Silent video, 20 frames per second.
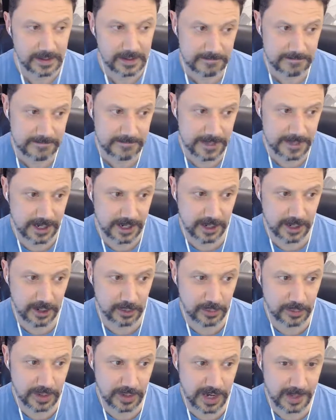you
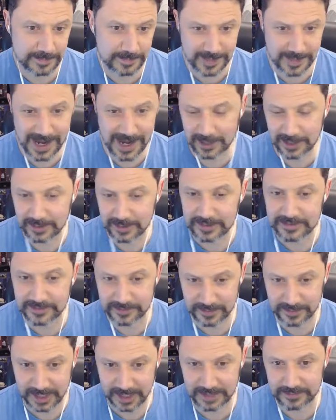know, uh, pirate
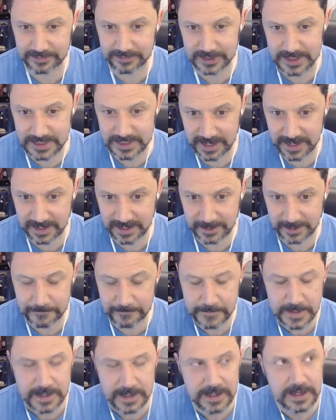flavored setting.
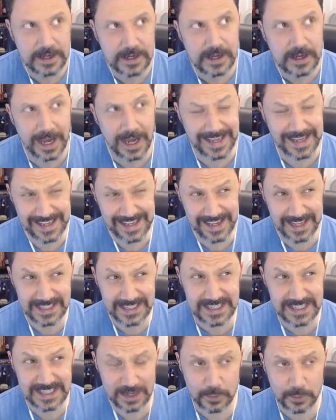I can't
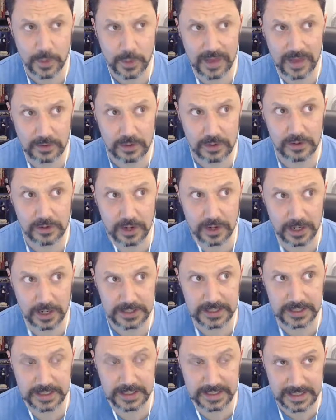say whether or not
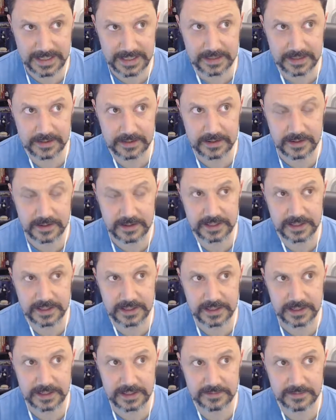you need
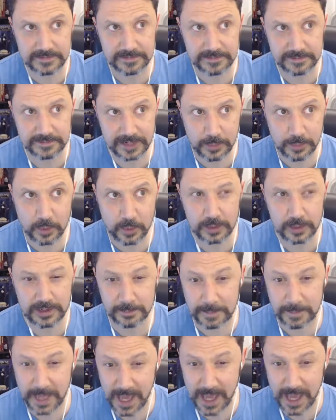the Freeport
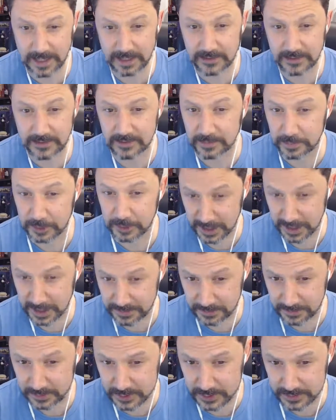Companion to play
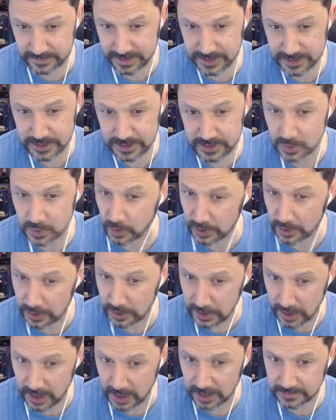through those adventures or
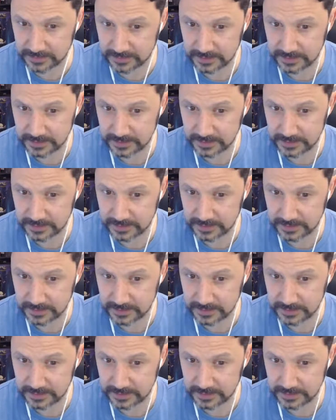not,